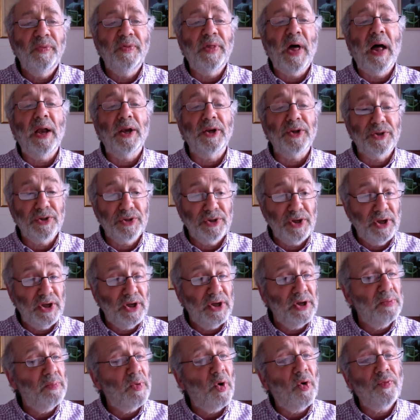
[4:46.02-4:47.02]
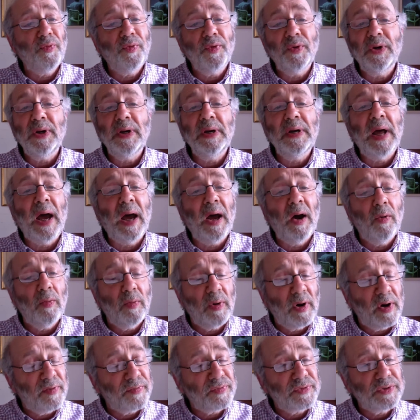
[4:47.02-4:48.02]
"I'll see him often
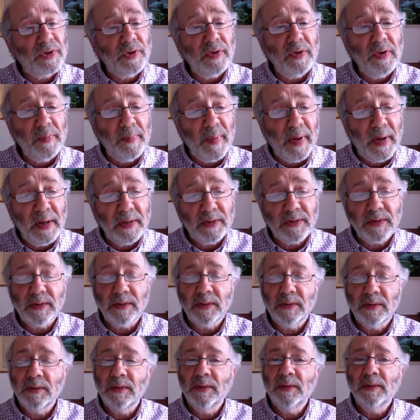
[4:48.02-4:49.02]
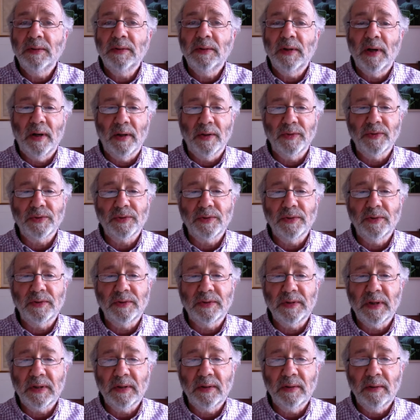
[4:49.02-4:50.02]
enow after a bit," answered
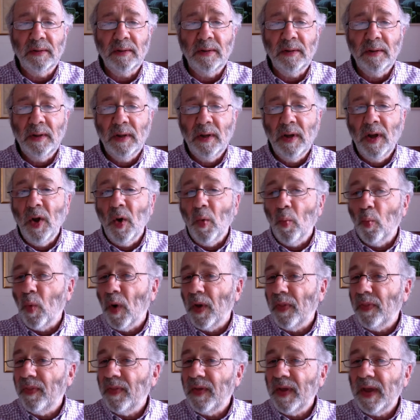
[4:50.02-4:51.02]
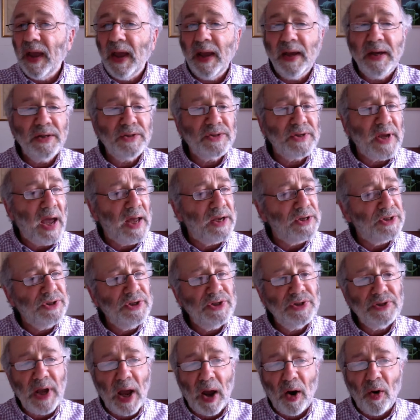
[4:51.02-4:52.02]
Dickon. "When the eggs
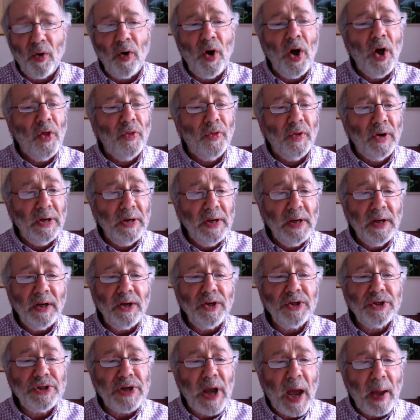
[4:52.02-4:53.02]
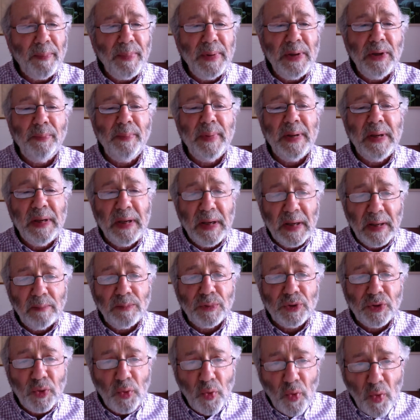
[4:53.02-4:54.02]
hatches out, the little chap he'll be
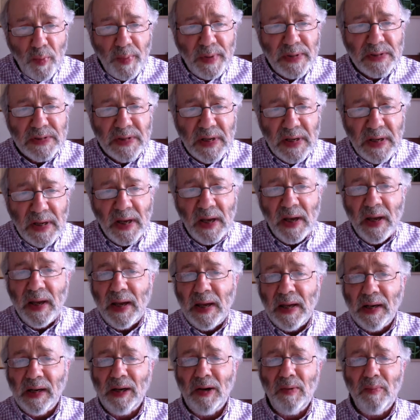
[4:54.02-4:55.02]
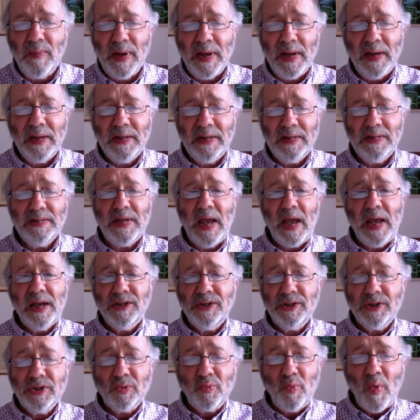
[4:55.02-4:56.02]
kept so busy it'll make his
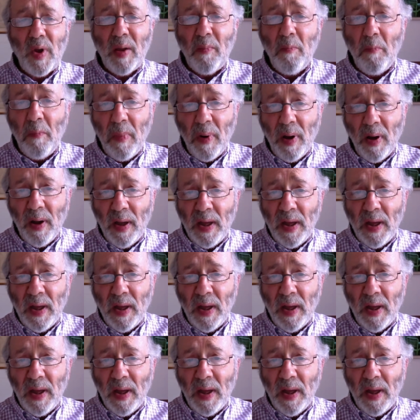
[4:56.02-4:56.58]
head swim.